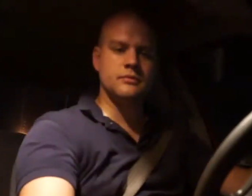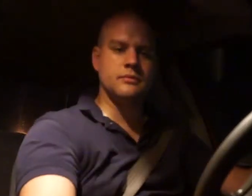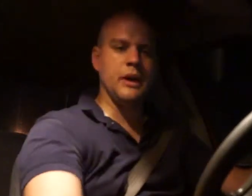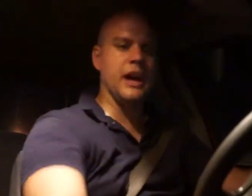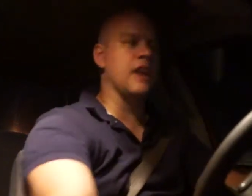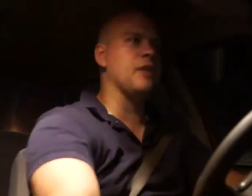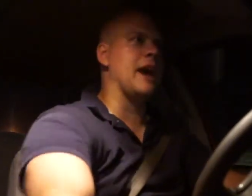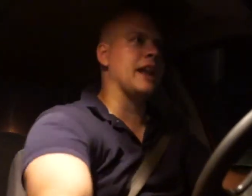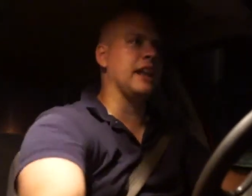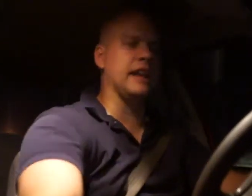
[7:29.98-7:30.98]
Why are you
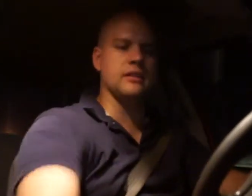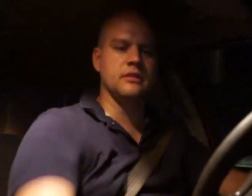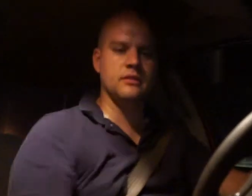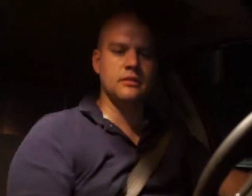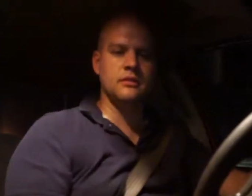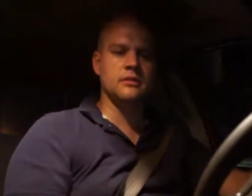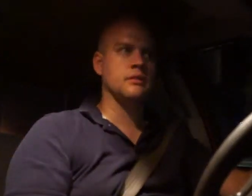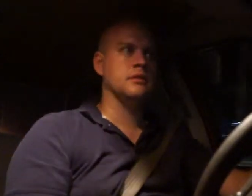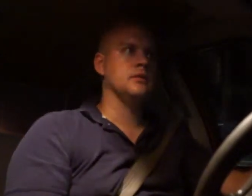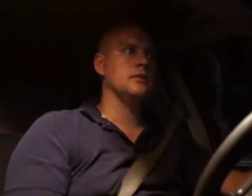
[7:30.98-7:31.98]
rattling?
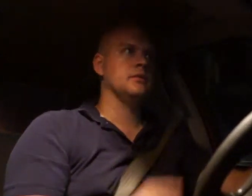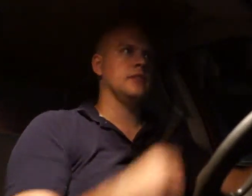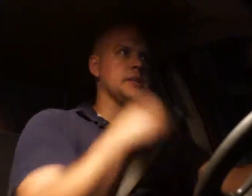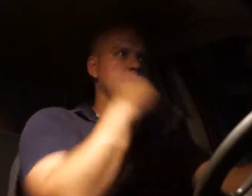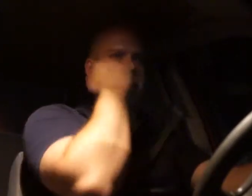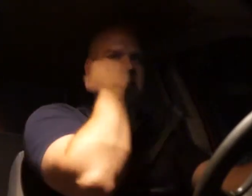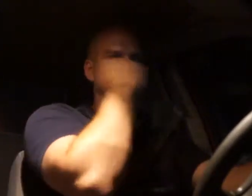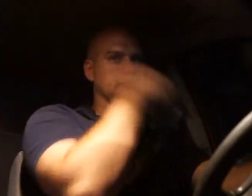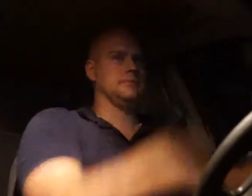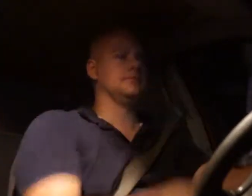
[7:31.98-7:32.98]
That's better.
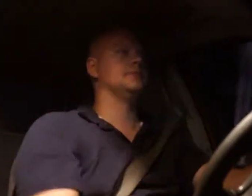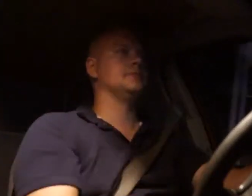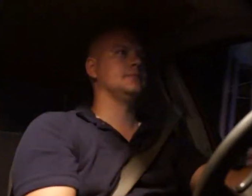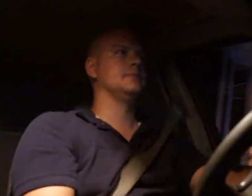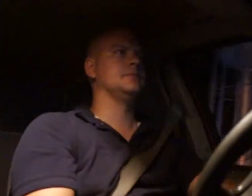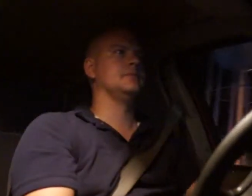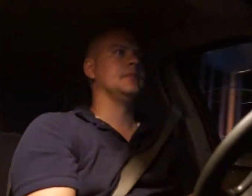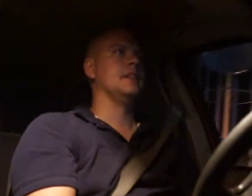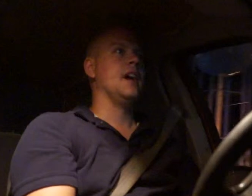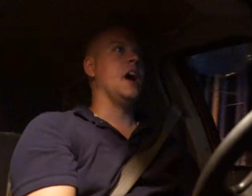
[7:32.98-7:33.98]

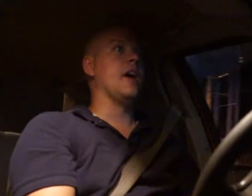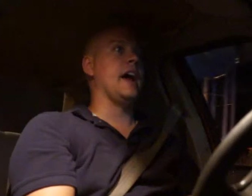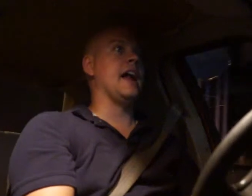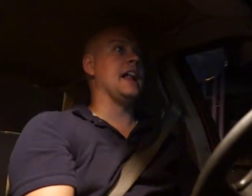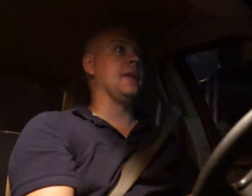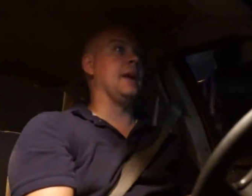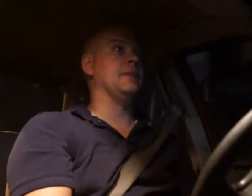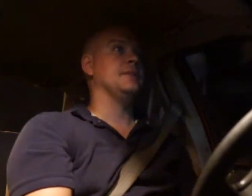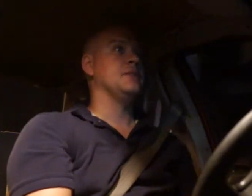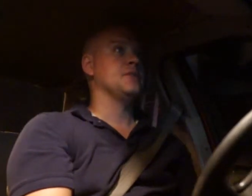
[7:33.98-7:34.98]
Alright, anyway,
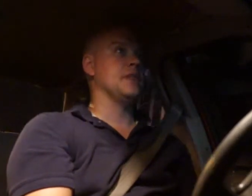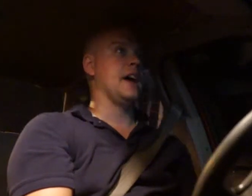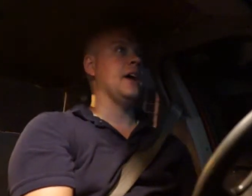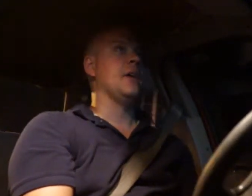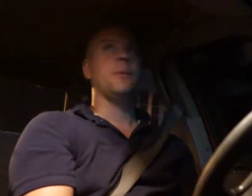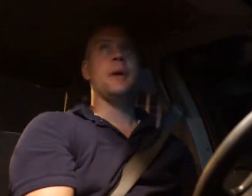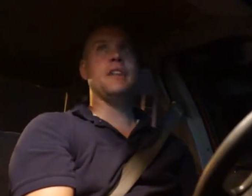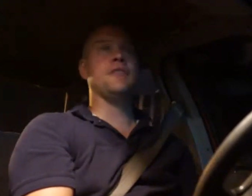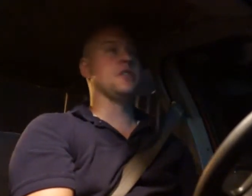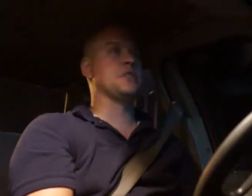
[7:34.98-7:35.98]
so yeah,
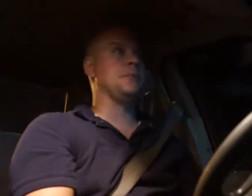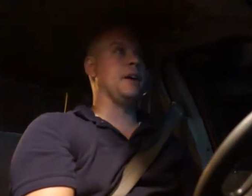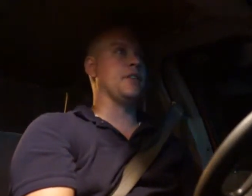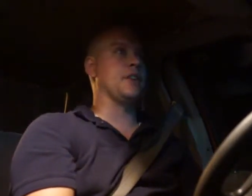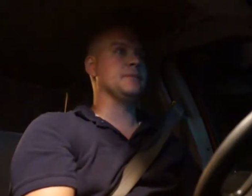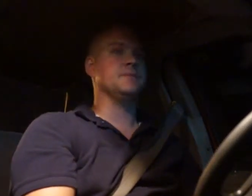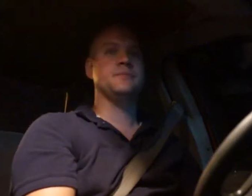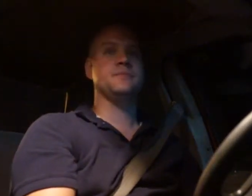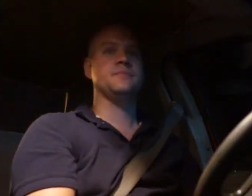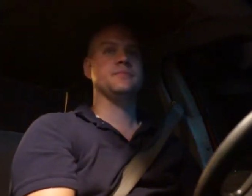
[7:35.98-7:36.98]
waited for it to buffer.
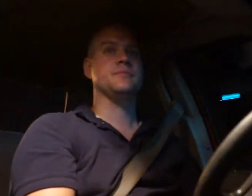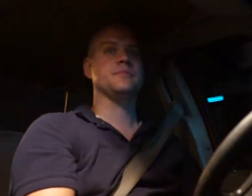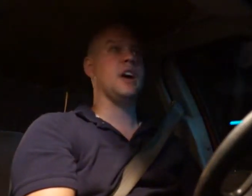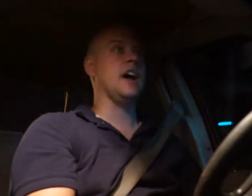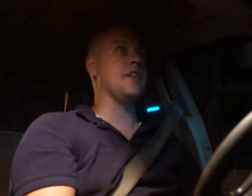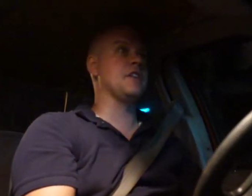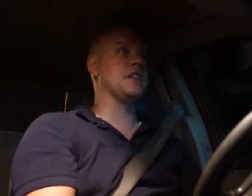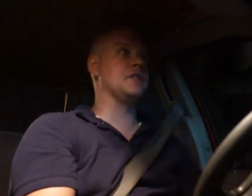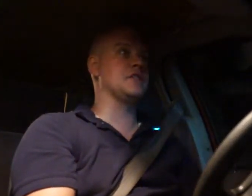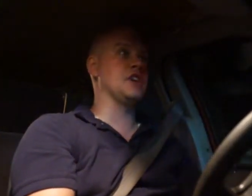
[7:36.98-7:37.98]

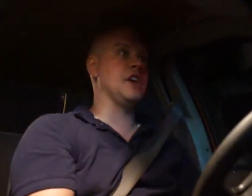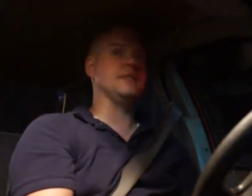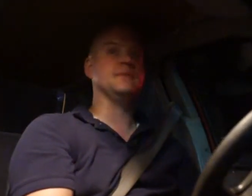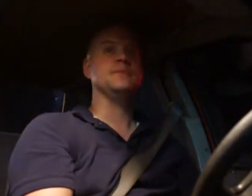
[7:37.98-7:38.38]
Everything was good.